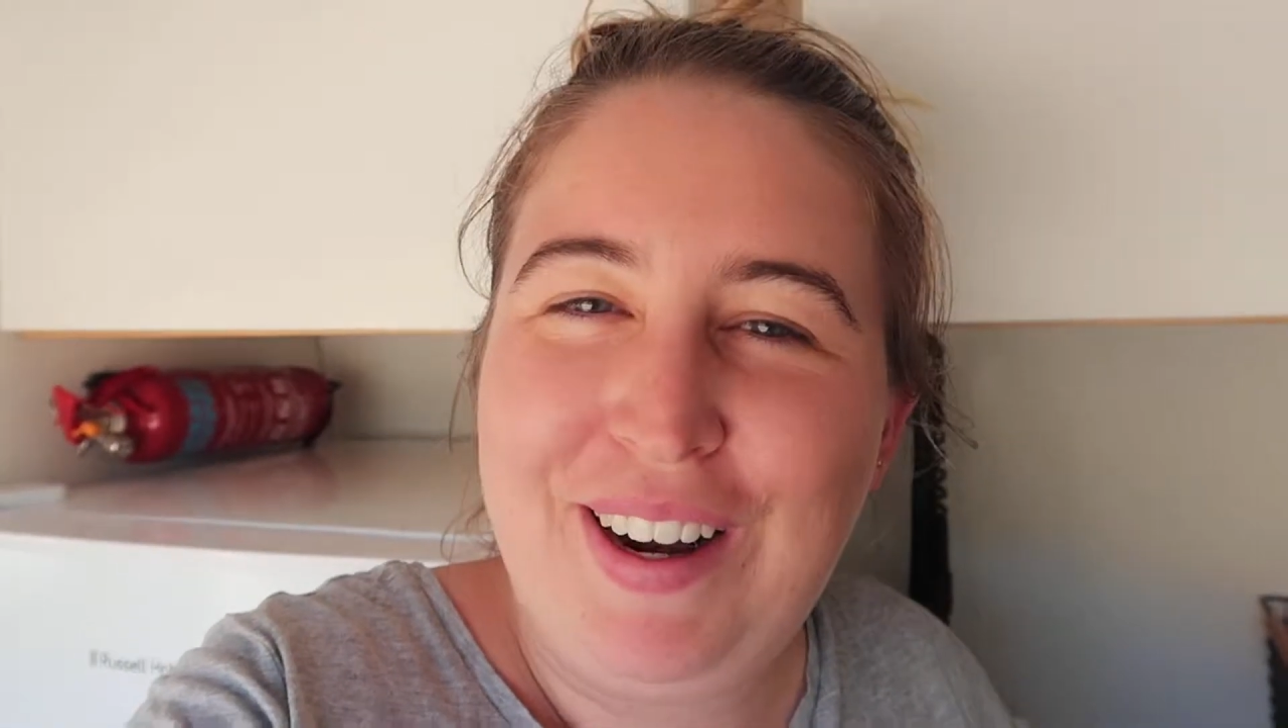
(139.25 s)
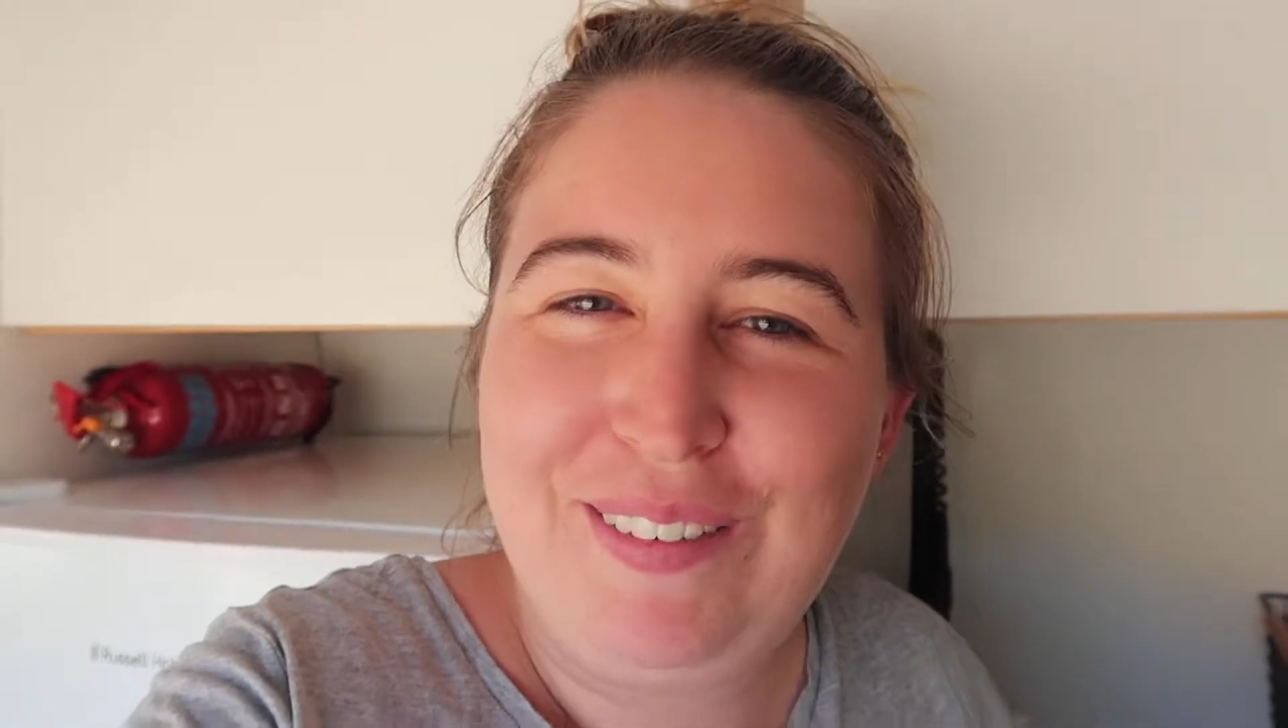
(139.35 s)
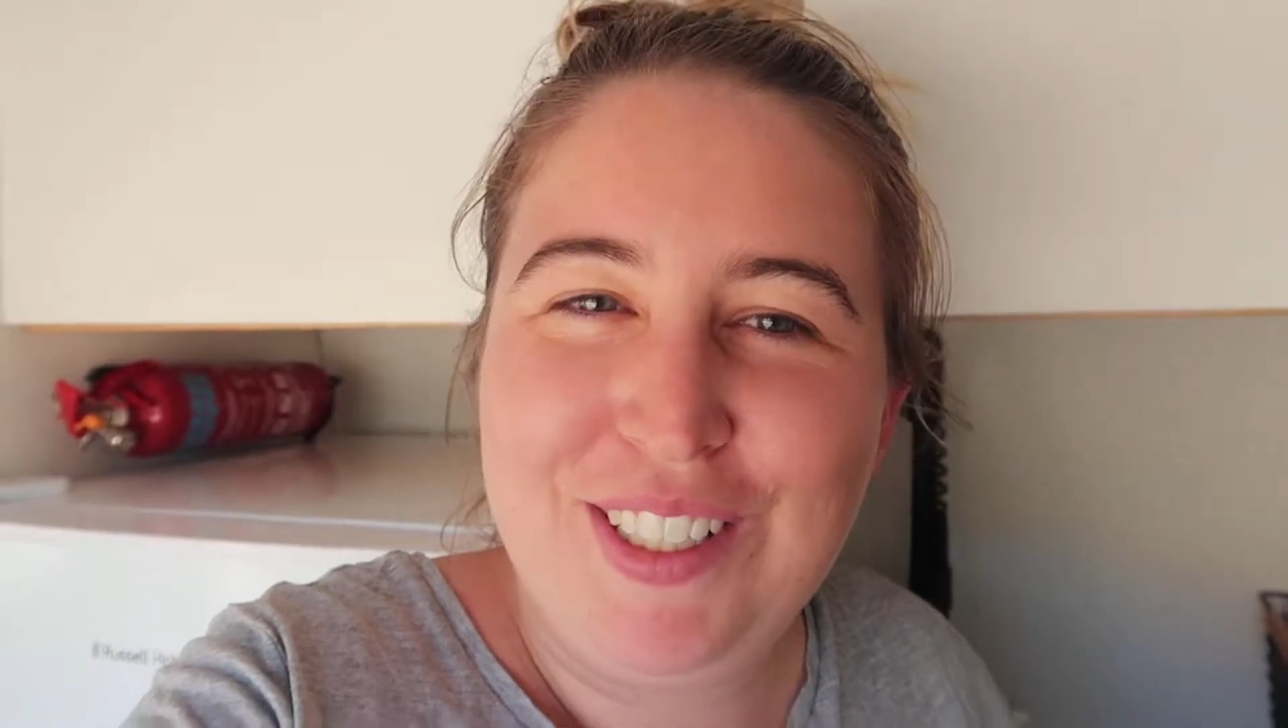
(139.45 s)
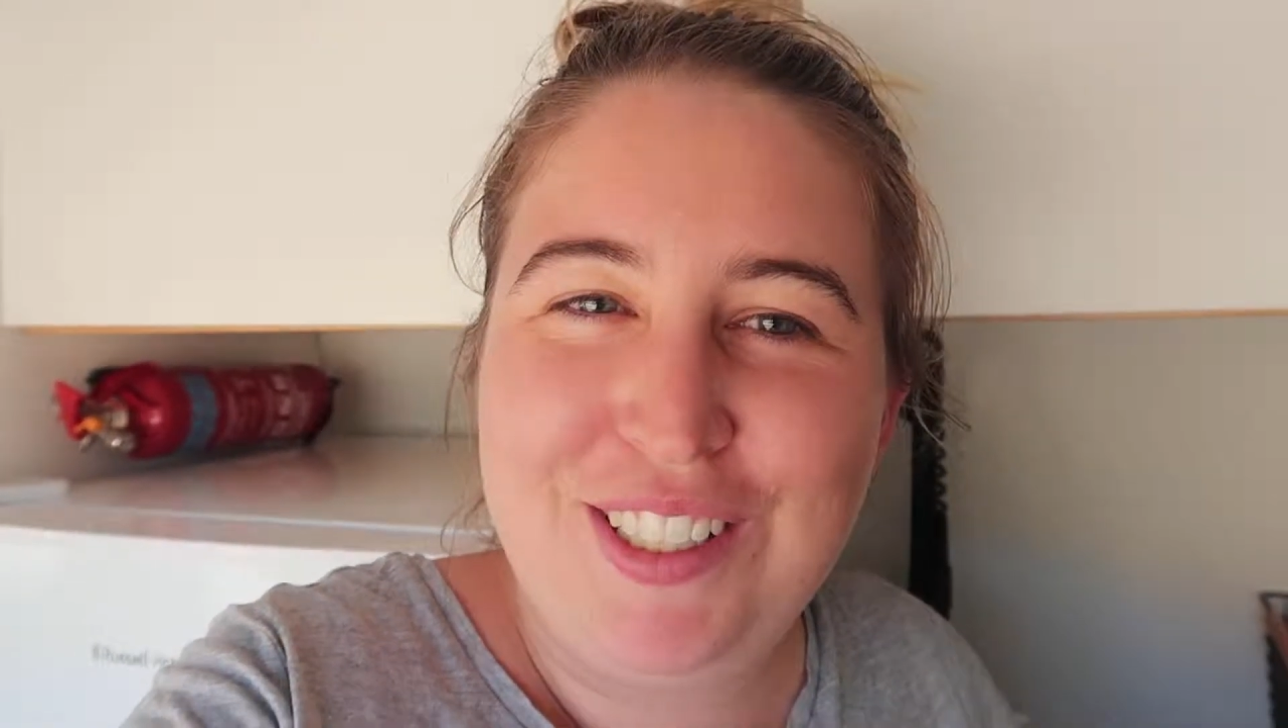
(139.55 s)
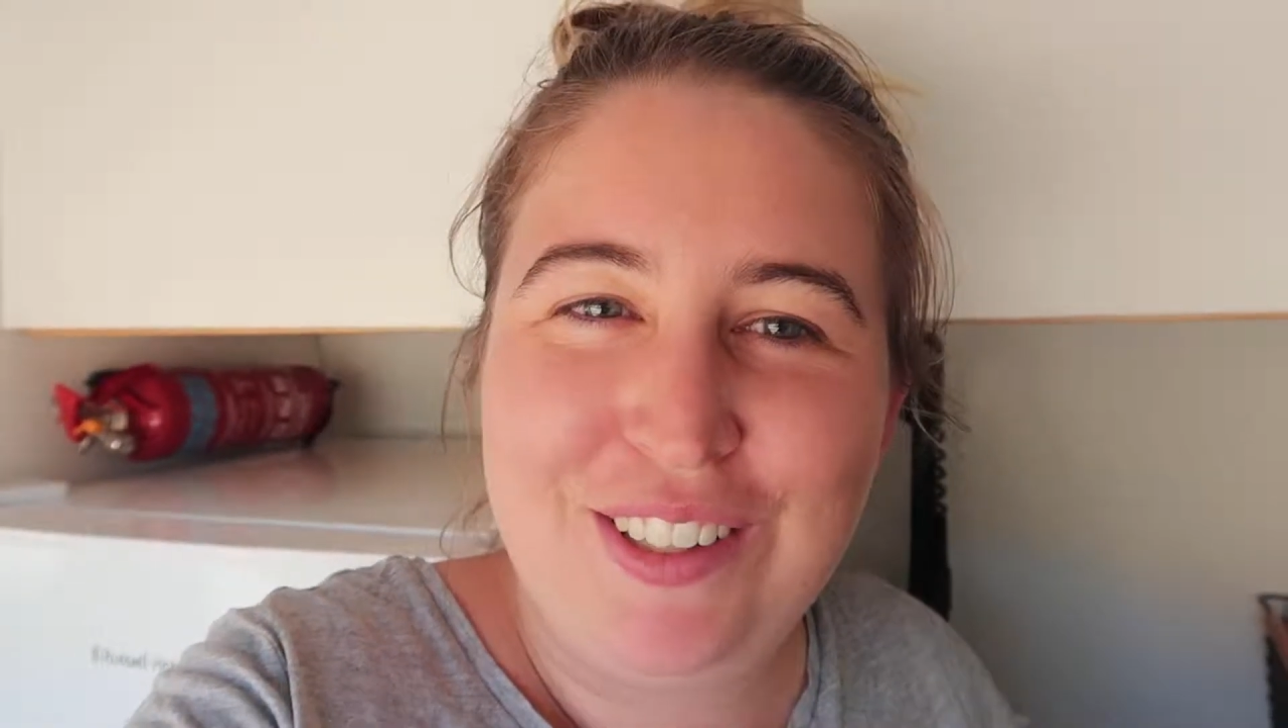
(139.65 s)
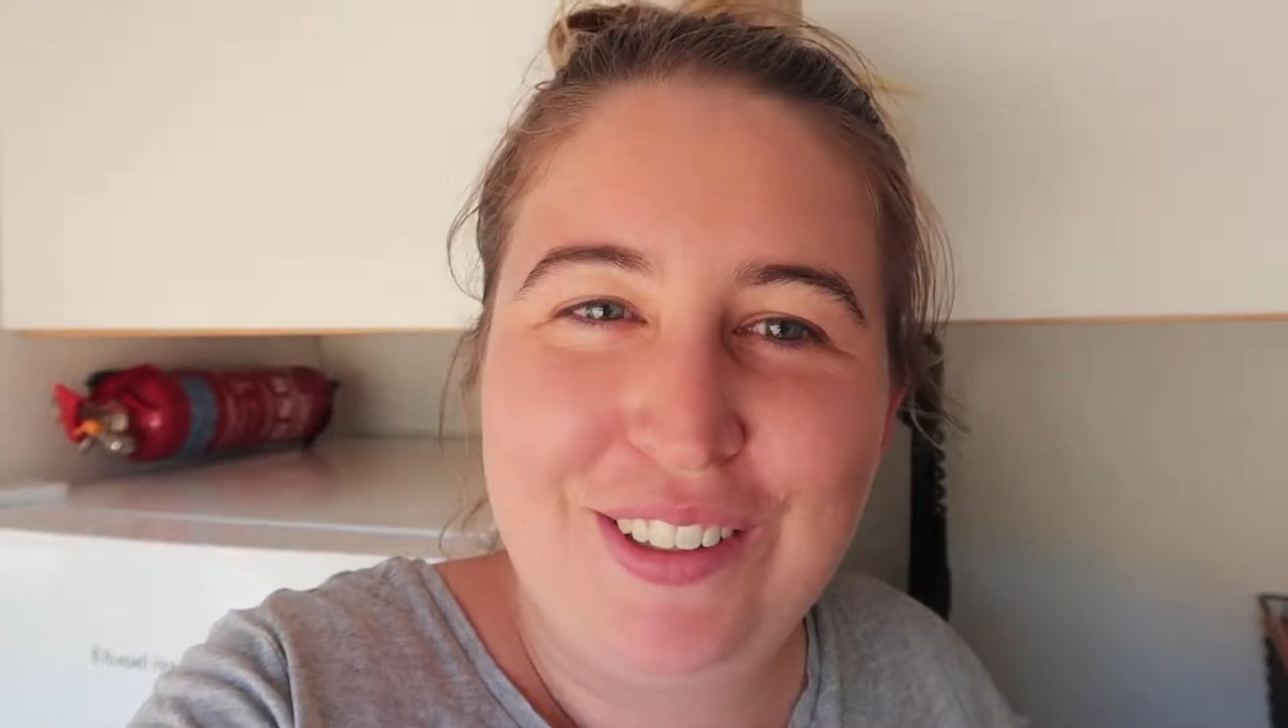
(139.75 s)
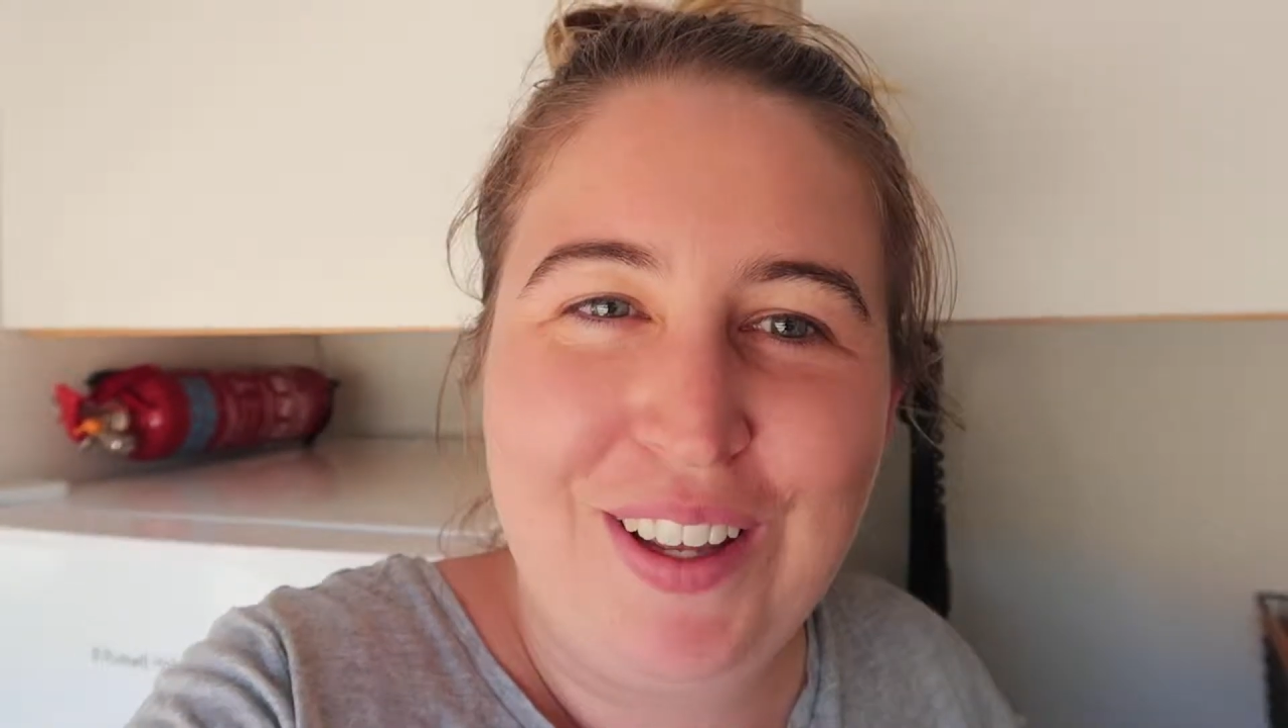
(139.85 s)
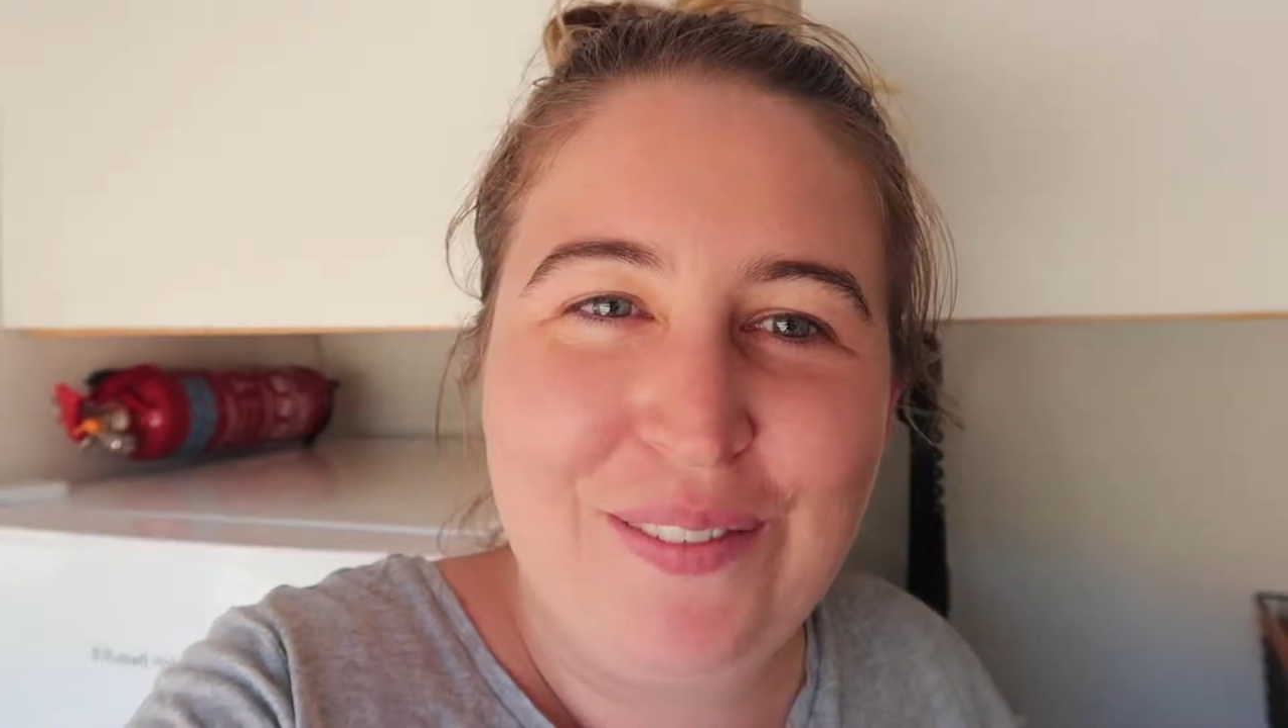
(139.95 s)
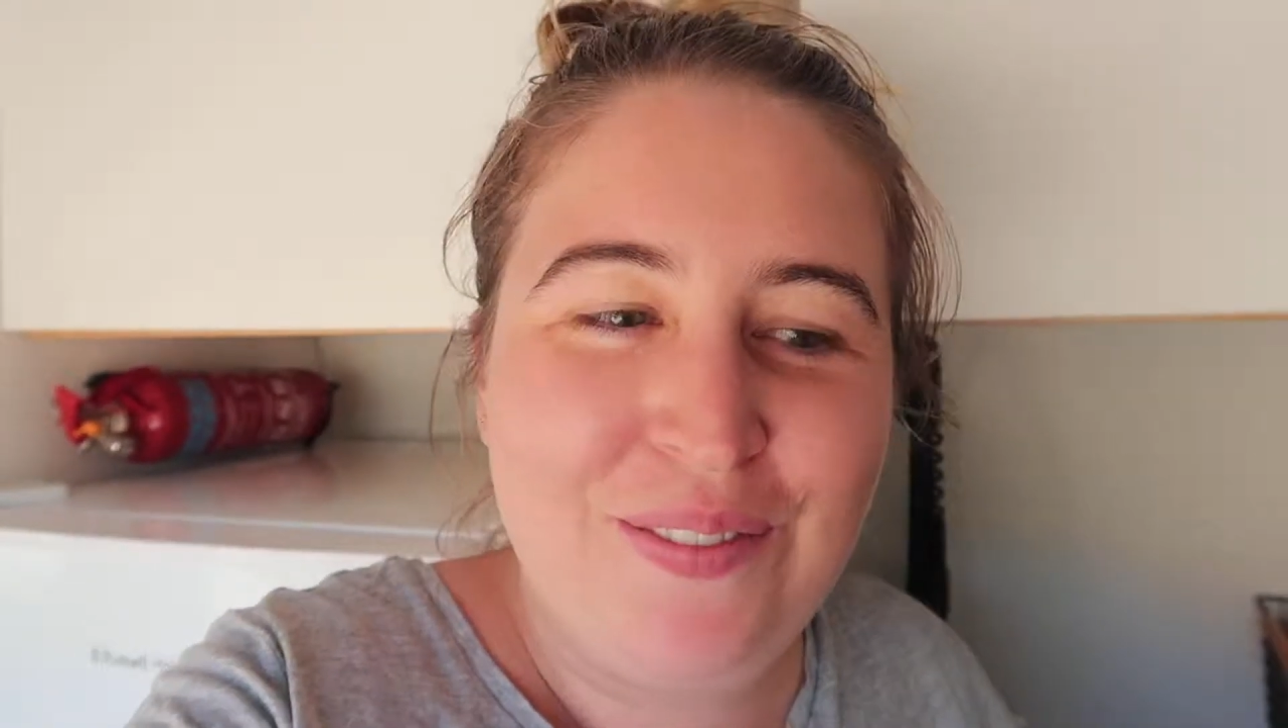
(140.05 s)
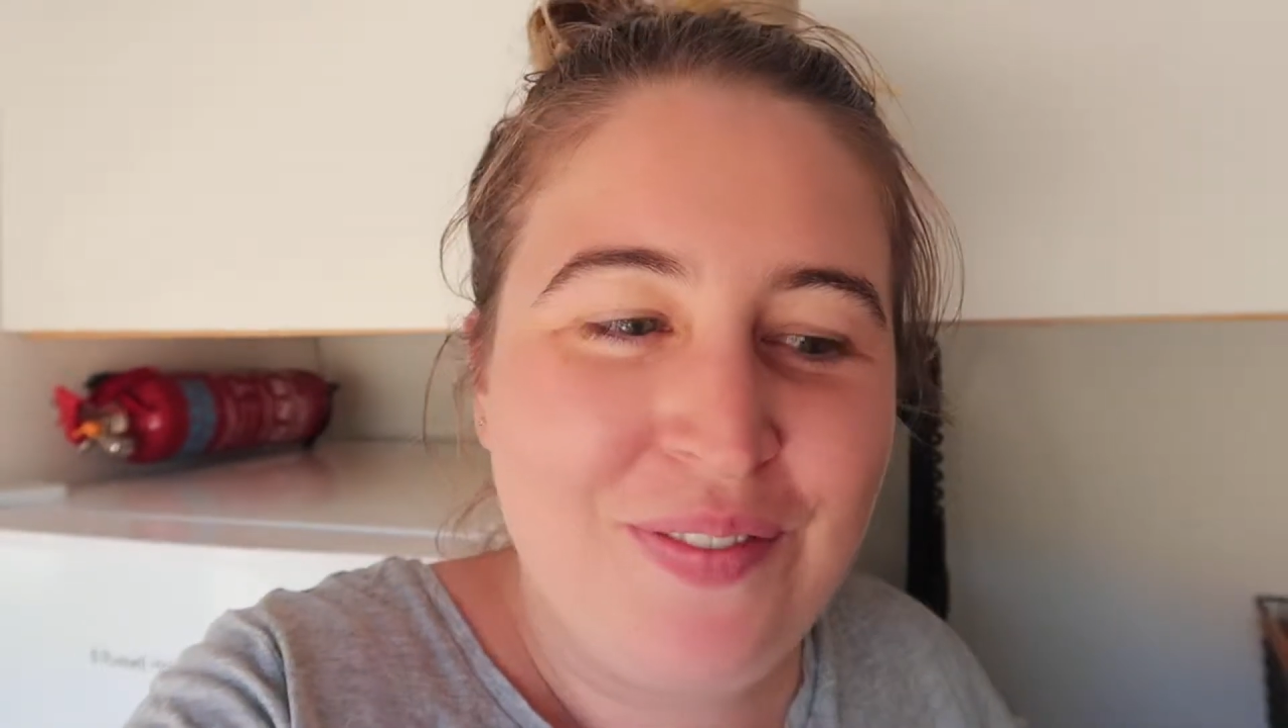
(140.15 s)
able to do
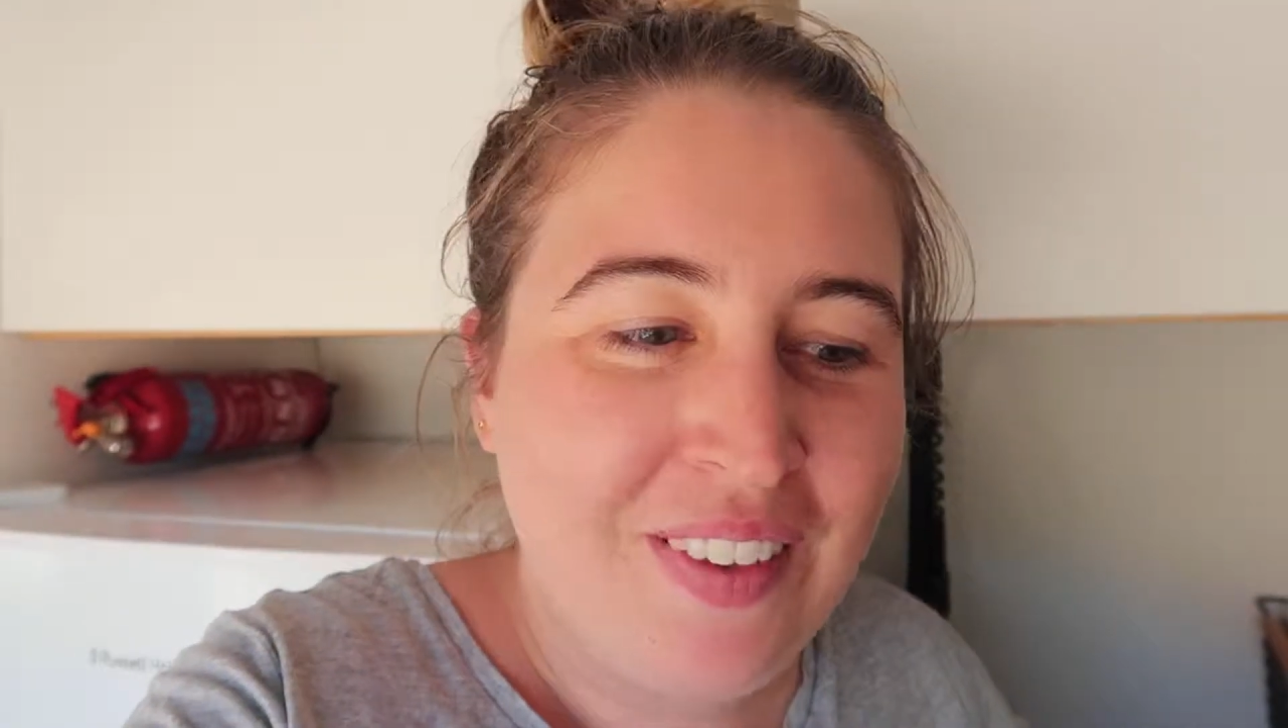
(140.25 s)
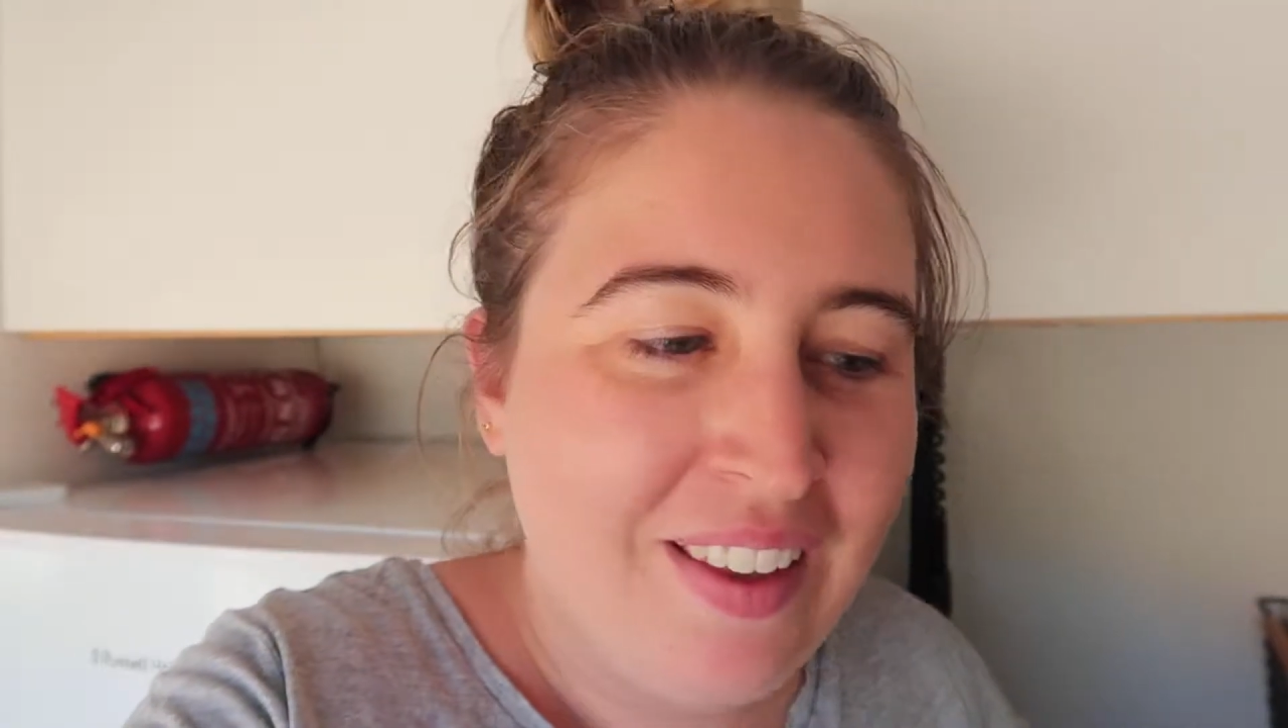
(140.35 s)
them.